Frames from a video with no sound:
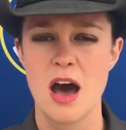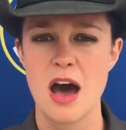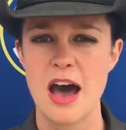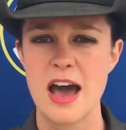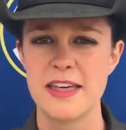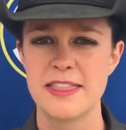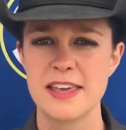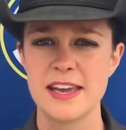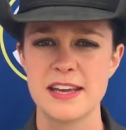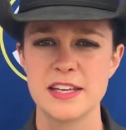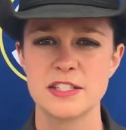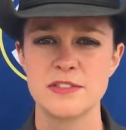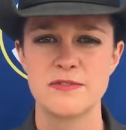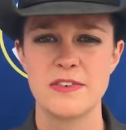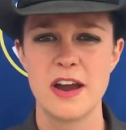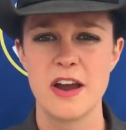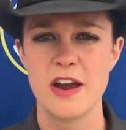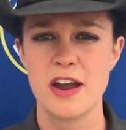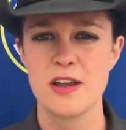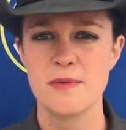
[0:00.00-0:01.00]
I think it's
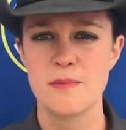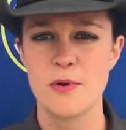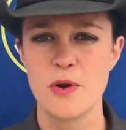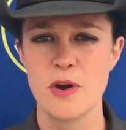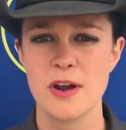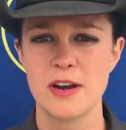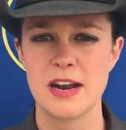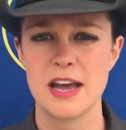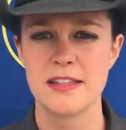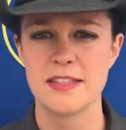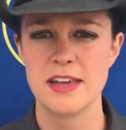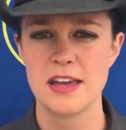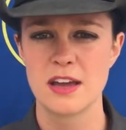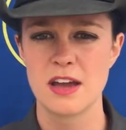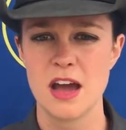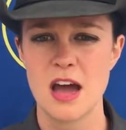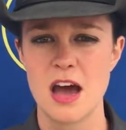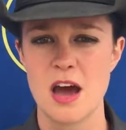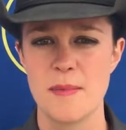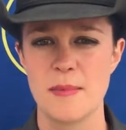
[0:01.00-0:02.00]
very important. I think
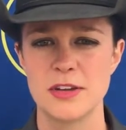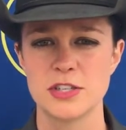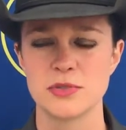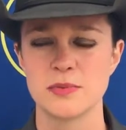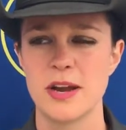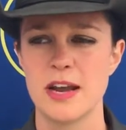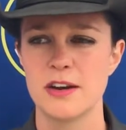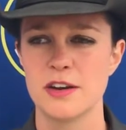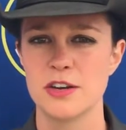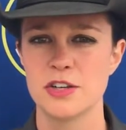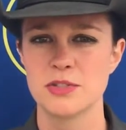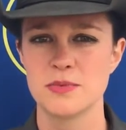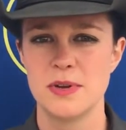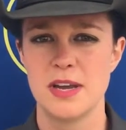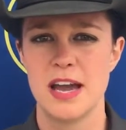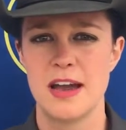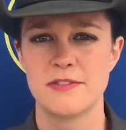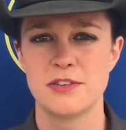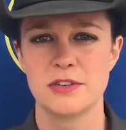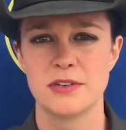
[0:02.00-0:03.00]
as Rainers,
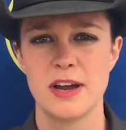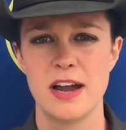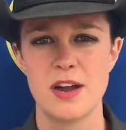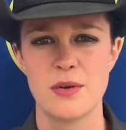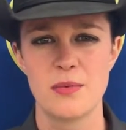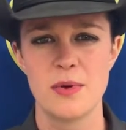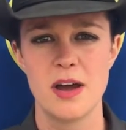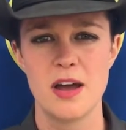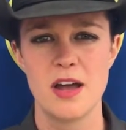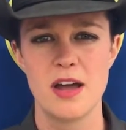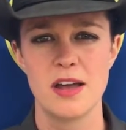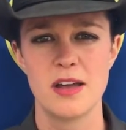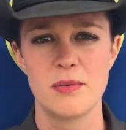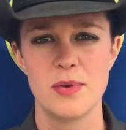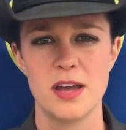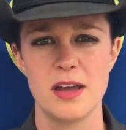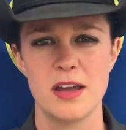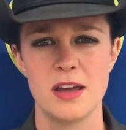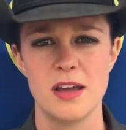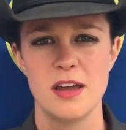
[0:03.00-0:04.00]
we have to ride well.
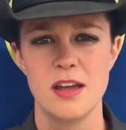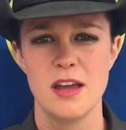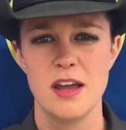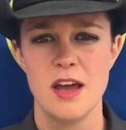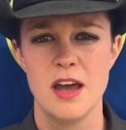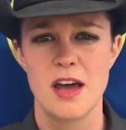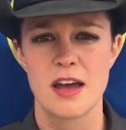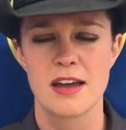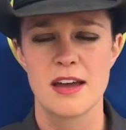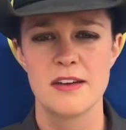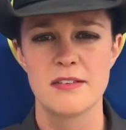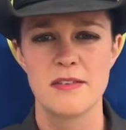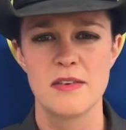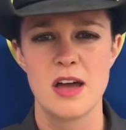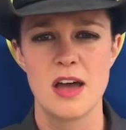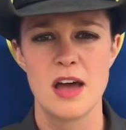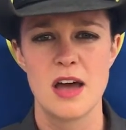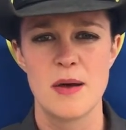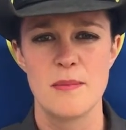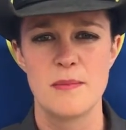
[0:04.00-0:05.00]
We have
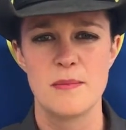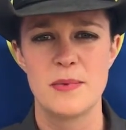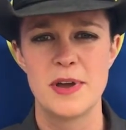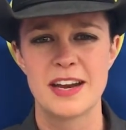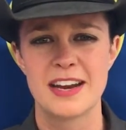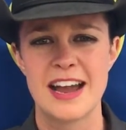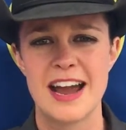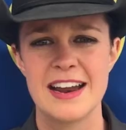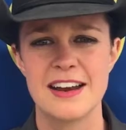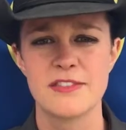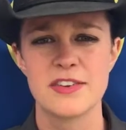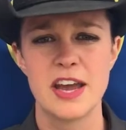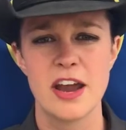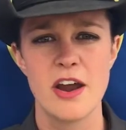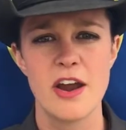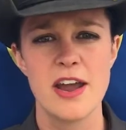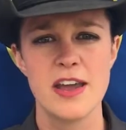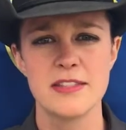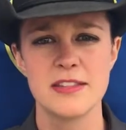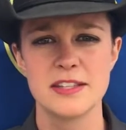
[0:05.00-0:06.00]
been kind of
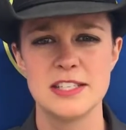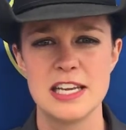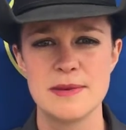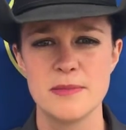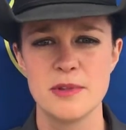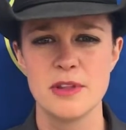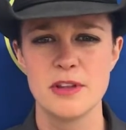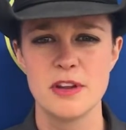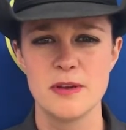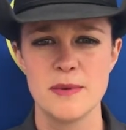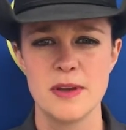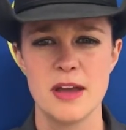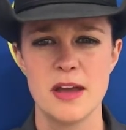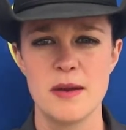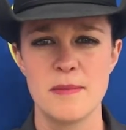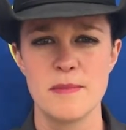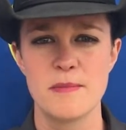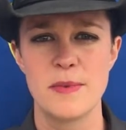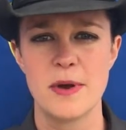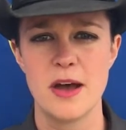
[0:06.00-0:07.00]
carrying the team a little
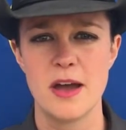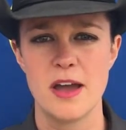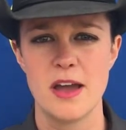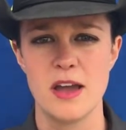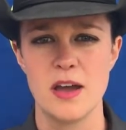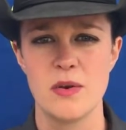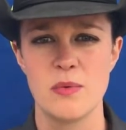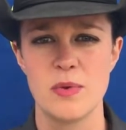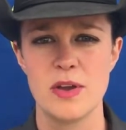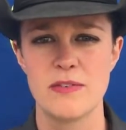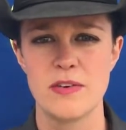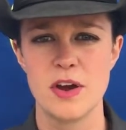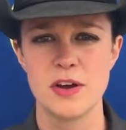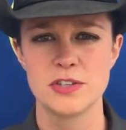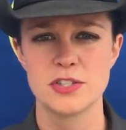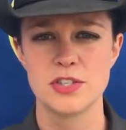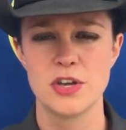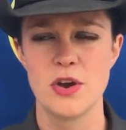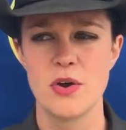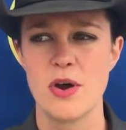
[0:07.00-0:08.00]
bit, but we've
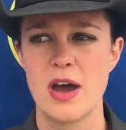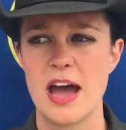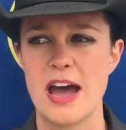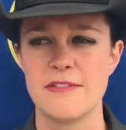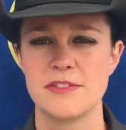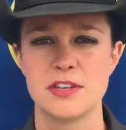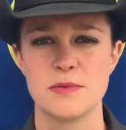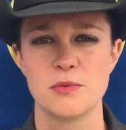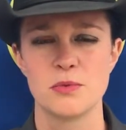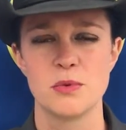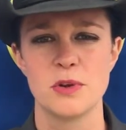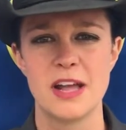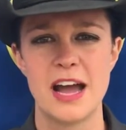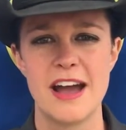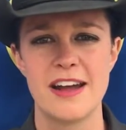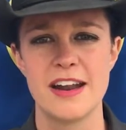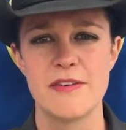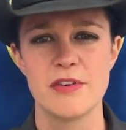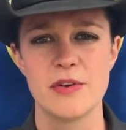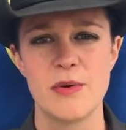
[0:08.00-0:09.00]
also have to
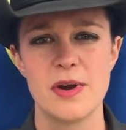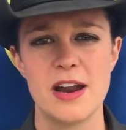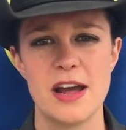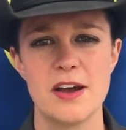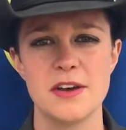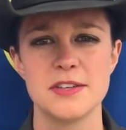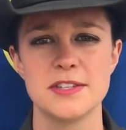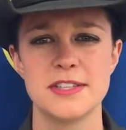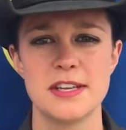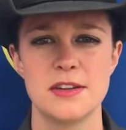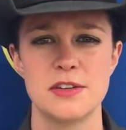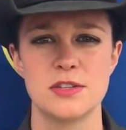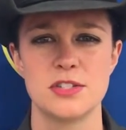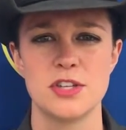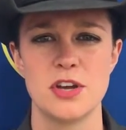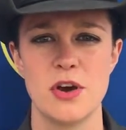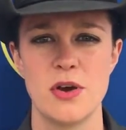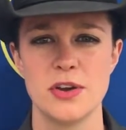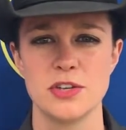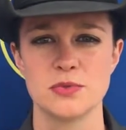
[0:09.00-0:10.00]
rely on everyone else. And
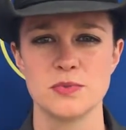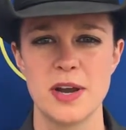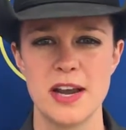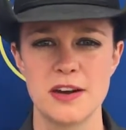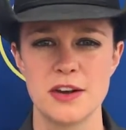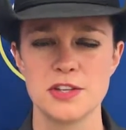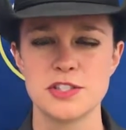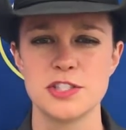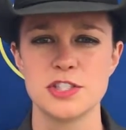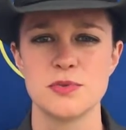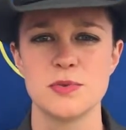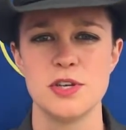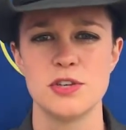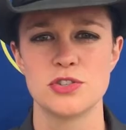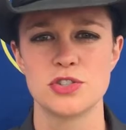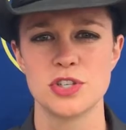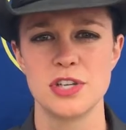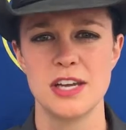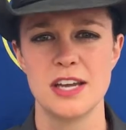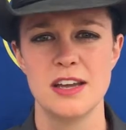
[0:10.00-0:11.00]
so as Rainers, since we
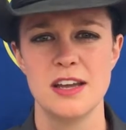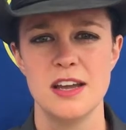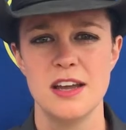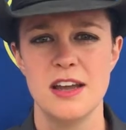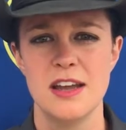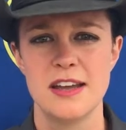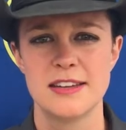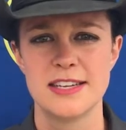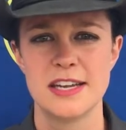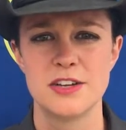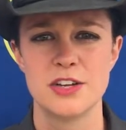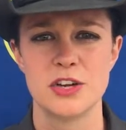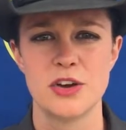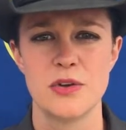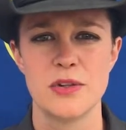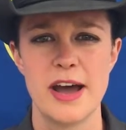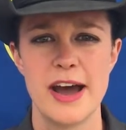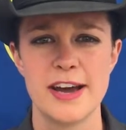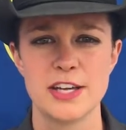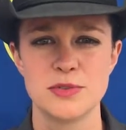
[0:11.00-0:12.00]
usually tend to go
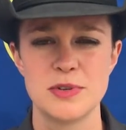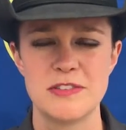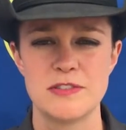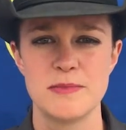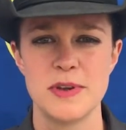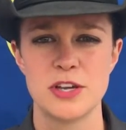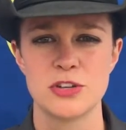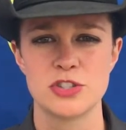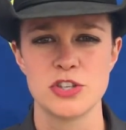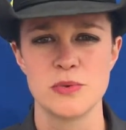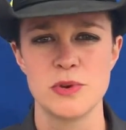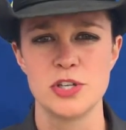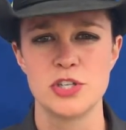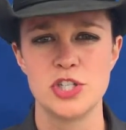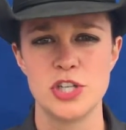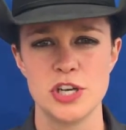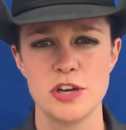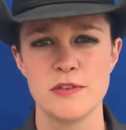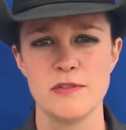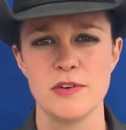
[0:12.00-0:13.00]
last, we have to make sure we
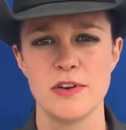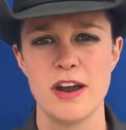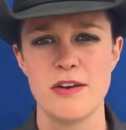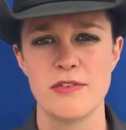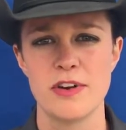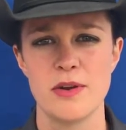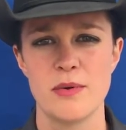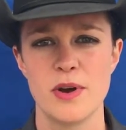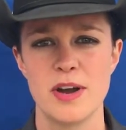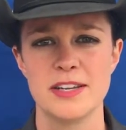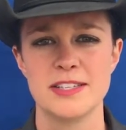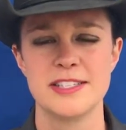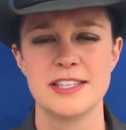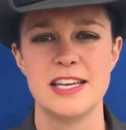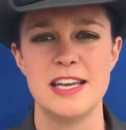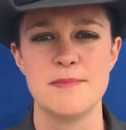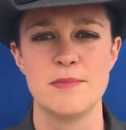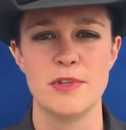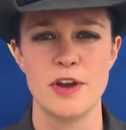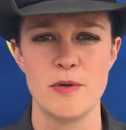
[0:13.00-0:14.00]
cheer for everyone to
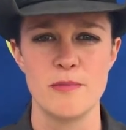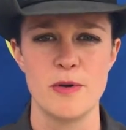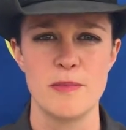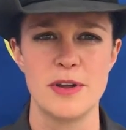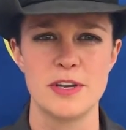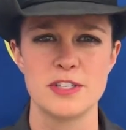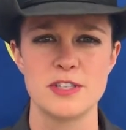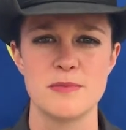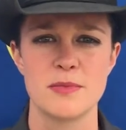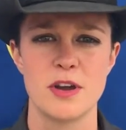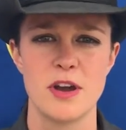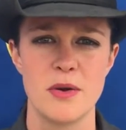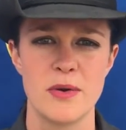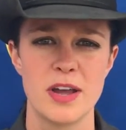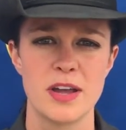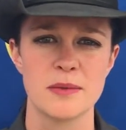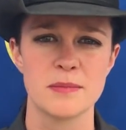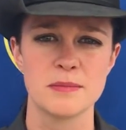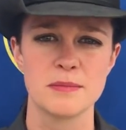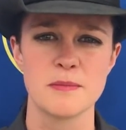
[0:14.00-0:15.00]
keep their momentum
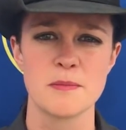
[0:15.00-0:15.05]
going.